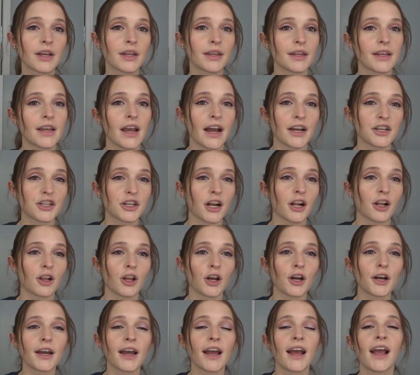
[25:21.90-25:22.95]
The eyeshadow
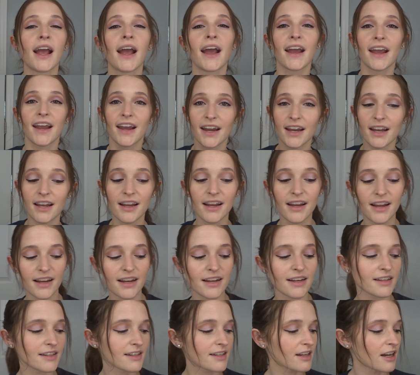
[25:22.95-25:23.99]
look. It
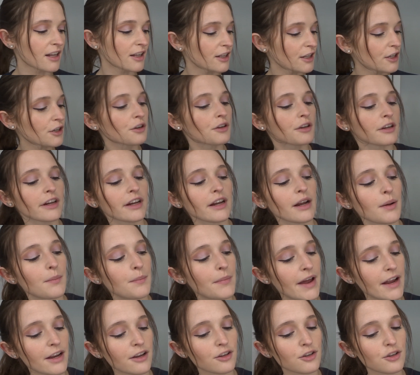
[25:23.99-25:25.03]
is literally
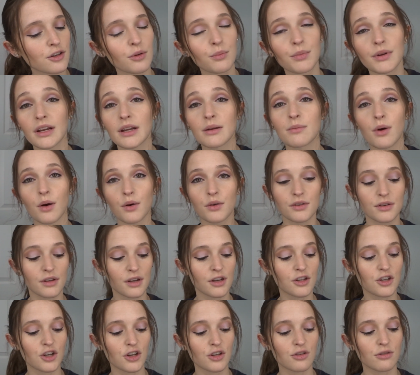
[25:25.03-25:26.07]
meant to be mostly
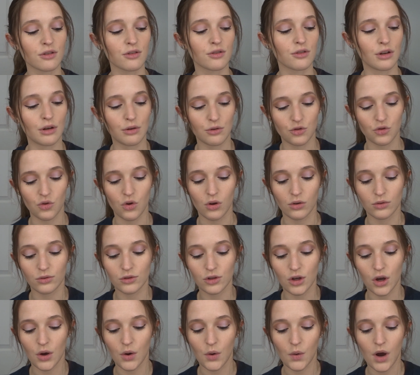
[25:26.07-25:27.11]
just neutral.
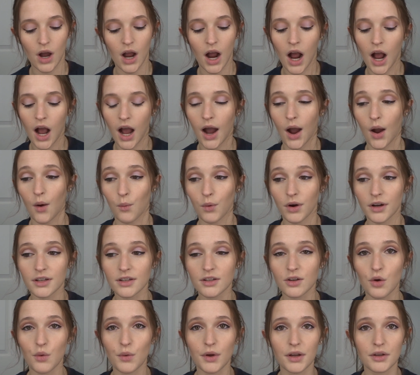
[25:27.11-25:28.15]
So I was
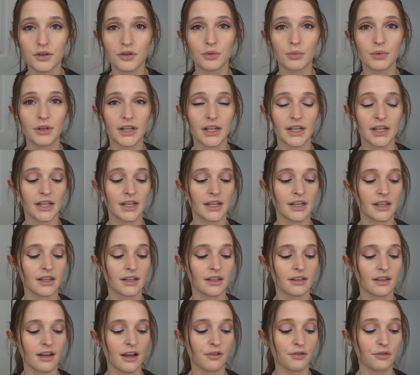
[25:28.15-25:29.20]
going to be,
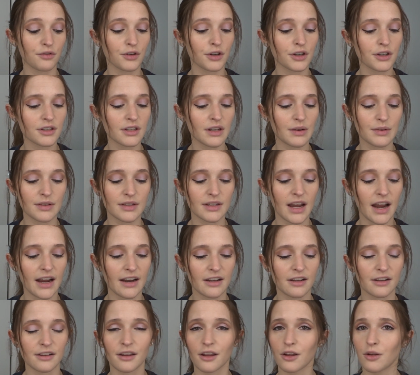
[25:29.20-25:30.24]
at first I was
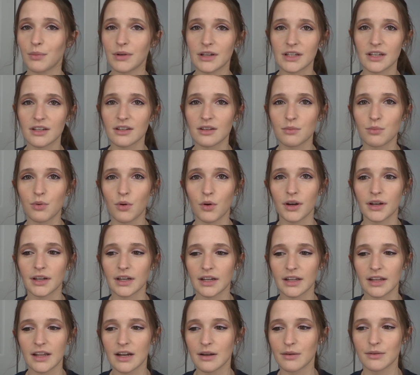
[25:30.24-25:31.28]
kind of a little bit disappointed,
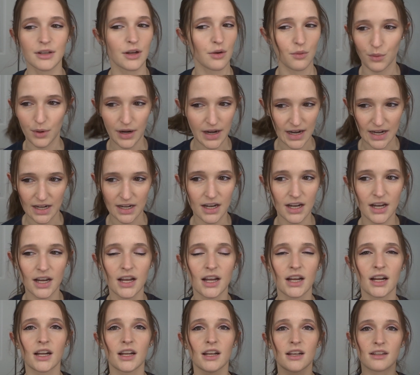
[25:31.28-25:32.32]
and then I was like, wait,
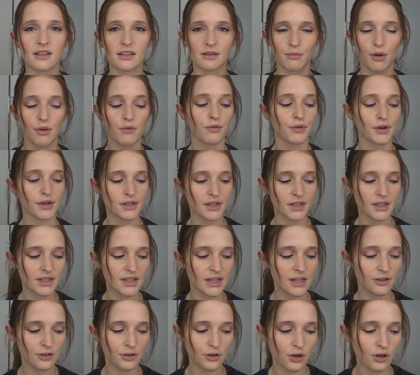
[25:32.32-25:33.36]
this is meant for
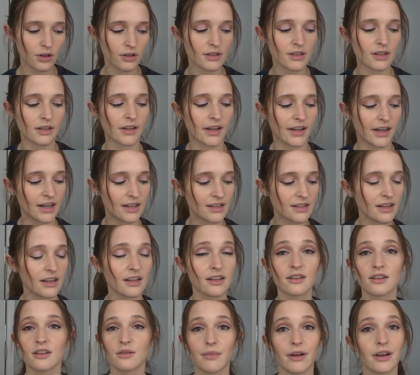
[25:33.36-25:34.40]
16-year-olds. Like I said,
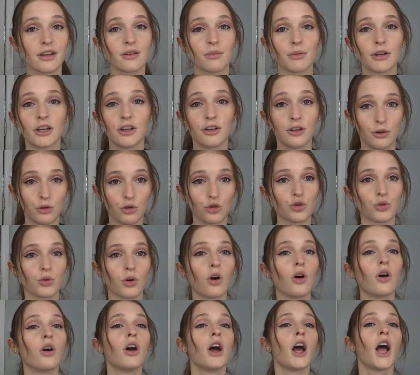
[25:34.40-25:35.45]
this is meant to be
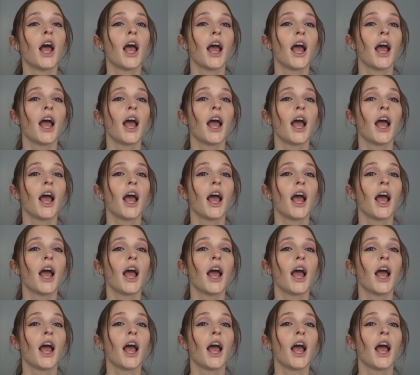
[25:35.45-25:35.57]
neutral.